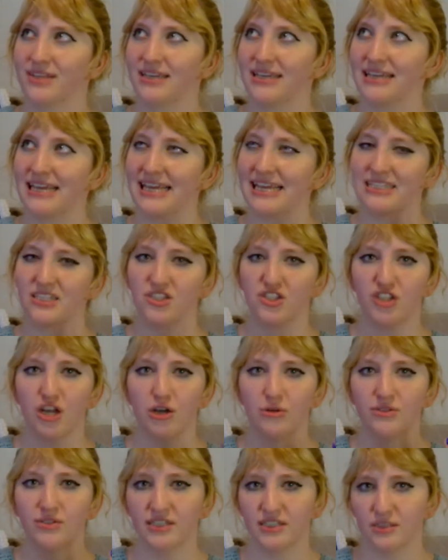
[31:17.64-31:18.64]
gets
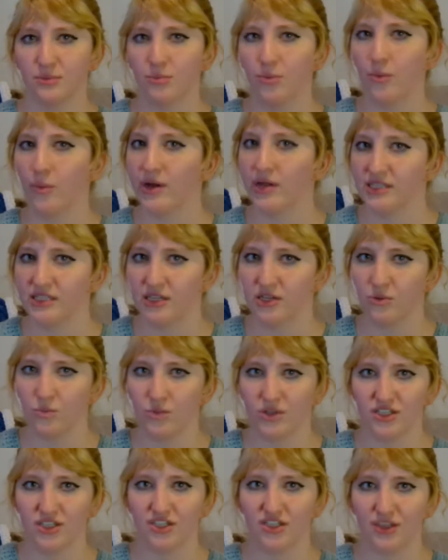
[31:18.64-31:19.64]
so disappointed
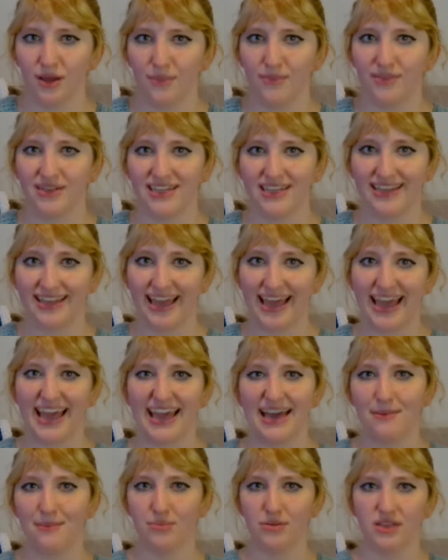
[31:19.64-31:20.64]
when somebody
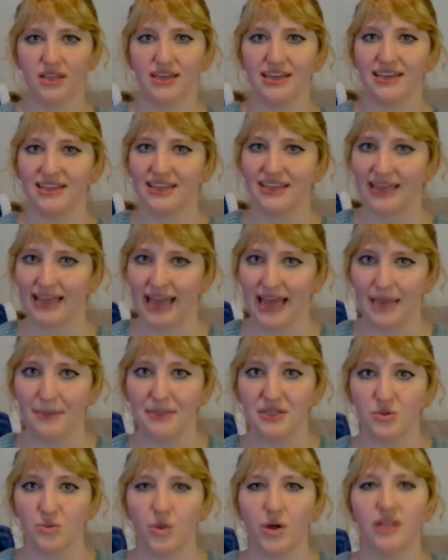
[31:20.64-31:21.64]
can't play the game
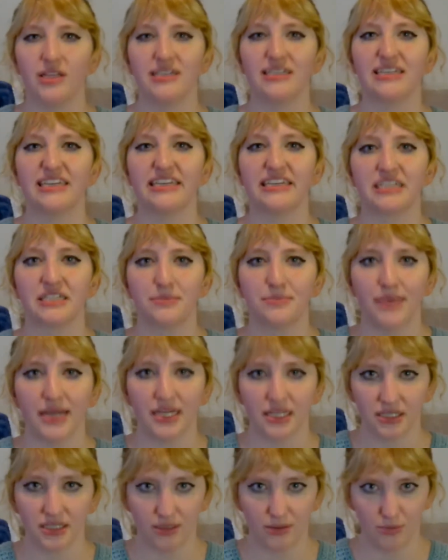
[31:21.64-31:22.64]
as well as he
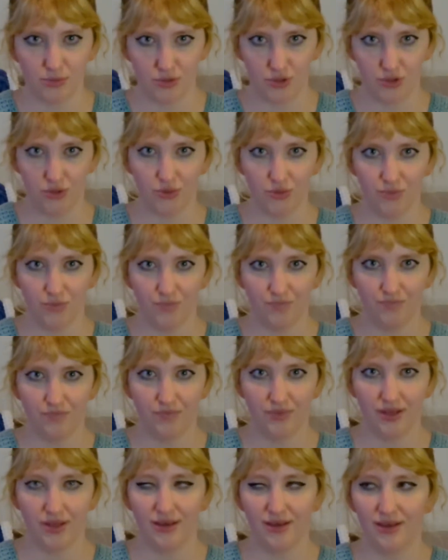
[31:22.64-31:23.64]
expects them to.
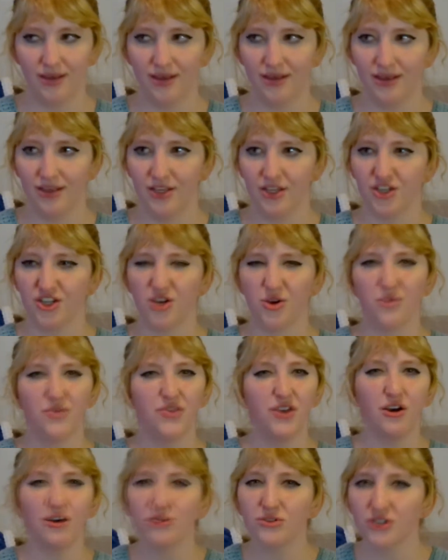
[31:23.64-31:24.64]

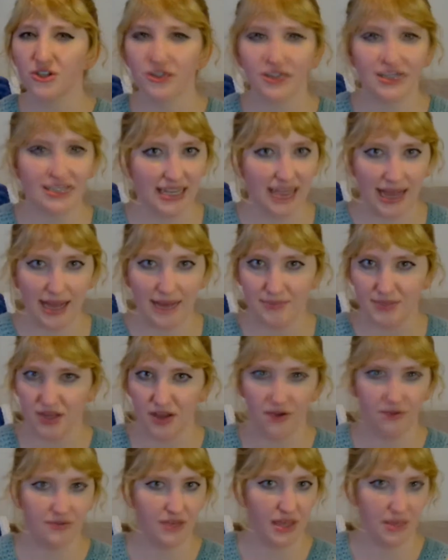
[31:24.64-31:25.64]
Those are the types
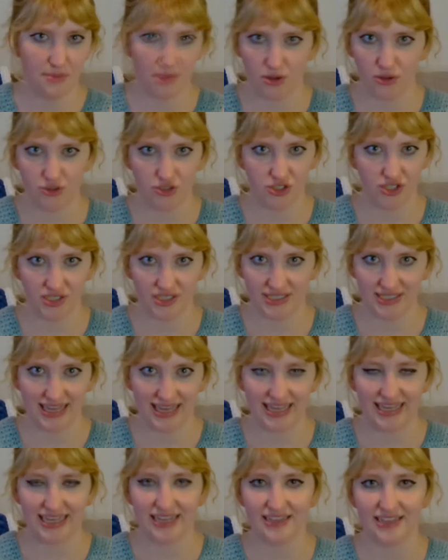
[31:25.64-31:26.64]
of emotions
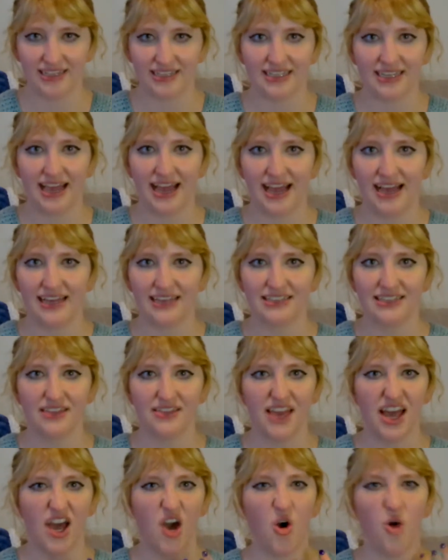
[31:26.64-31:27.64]
that Gillies has, and
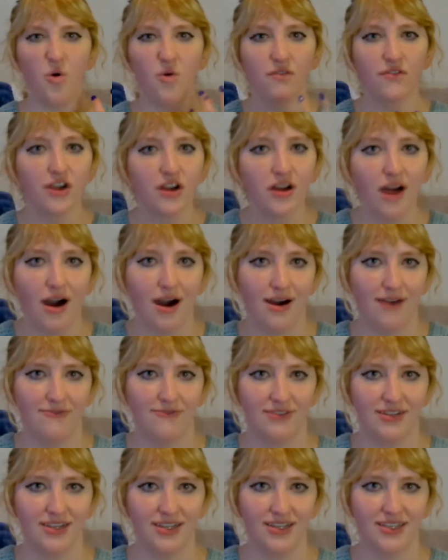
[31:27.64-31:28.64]
that
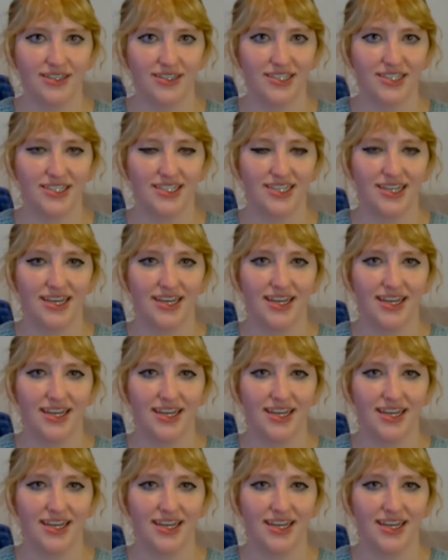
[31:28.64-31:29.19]
overconfidence